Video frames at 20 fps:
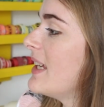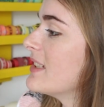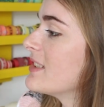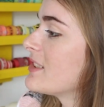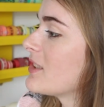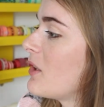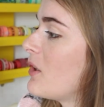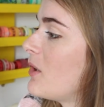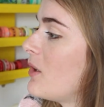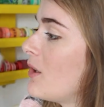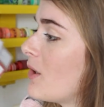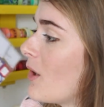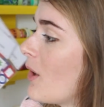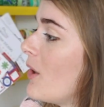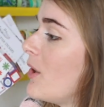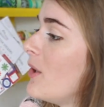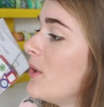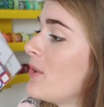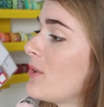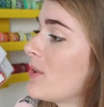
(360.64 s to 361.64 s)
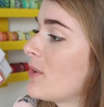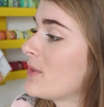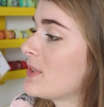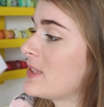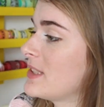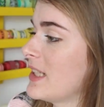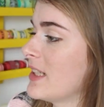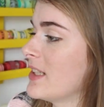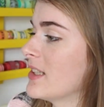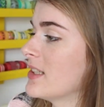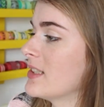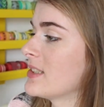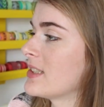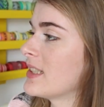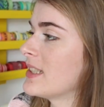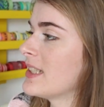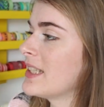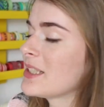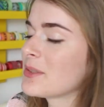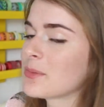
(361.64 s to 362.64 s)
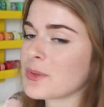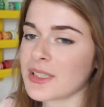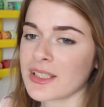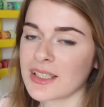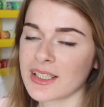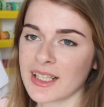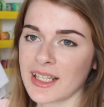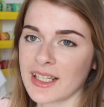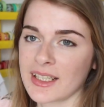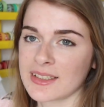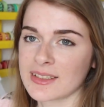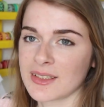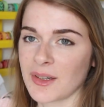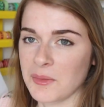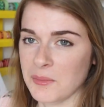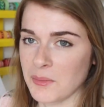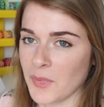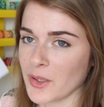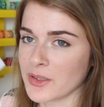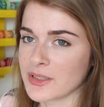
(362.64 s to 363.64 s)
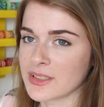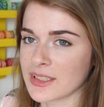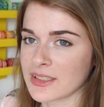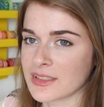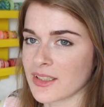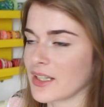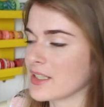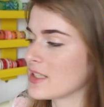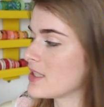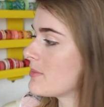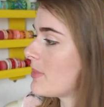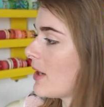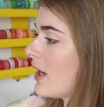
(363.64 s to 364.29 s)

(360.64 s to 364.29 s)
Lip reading: is a load of stickers, and these are one of the things I'm most excited